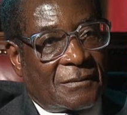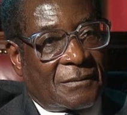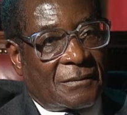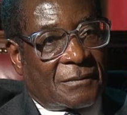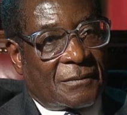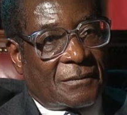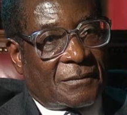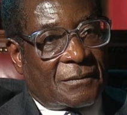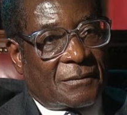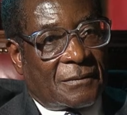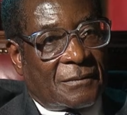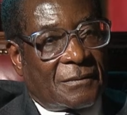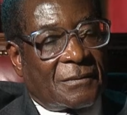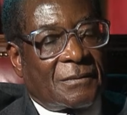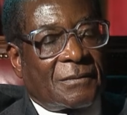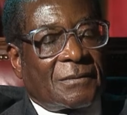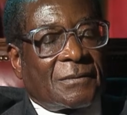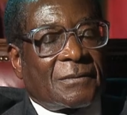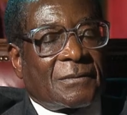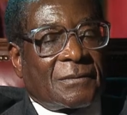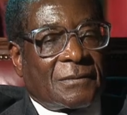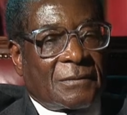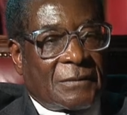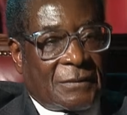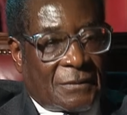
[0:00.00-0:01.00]
thank you very
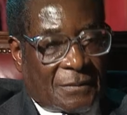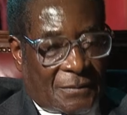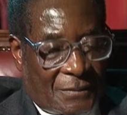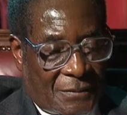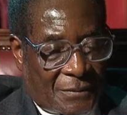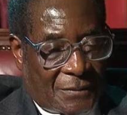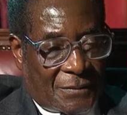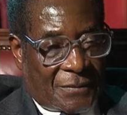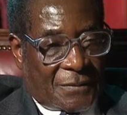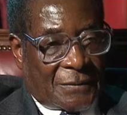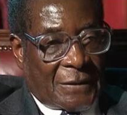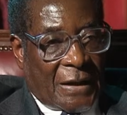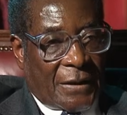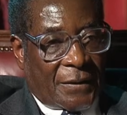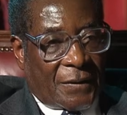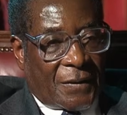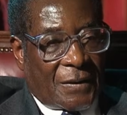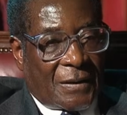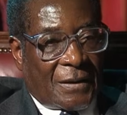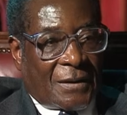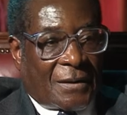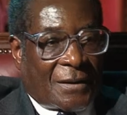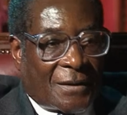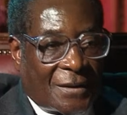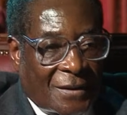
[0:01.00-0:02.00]
much indeed for talking
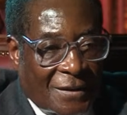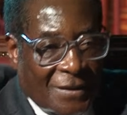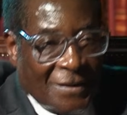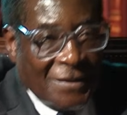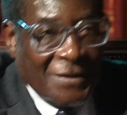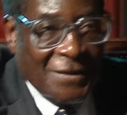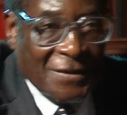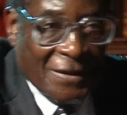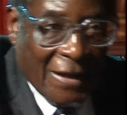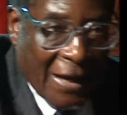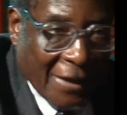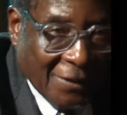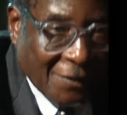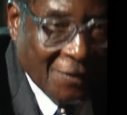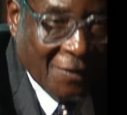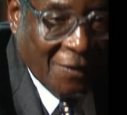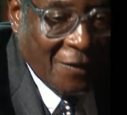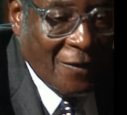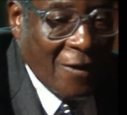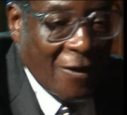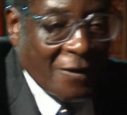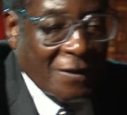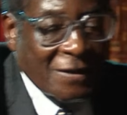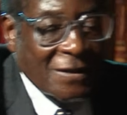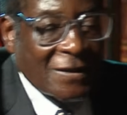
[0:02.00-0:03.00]
to us on HARDtalk.
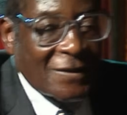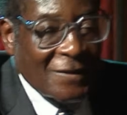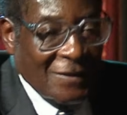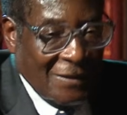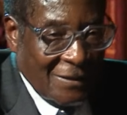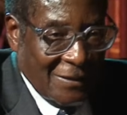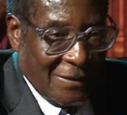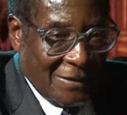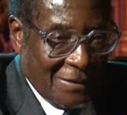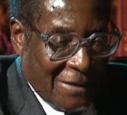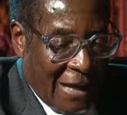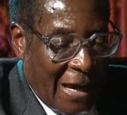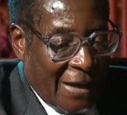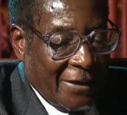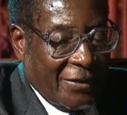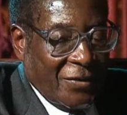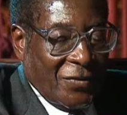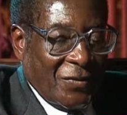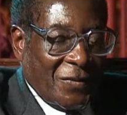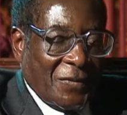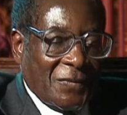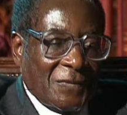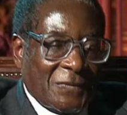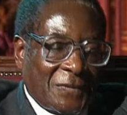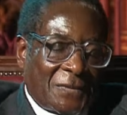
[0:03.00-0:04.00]
Thank you very much
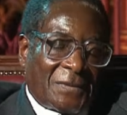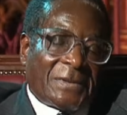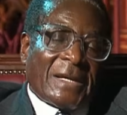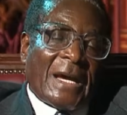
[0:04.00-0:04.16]
indeed.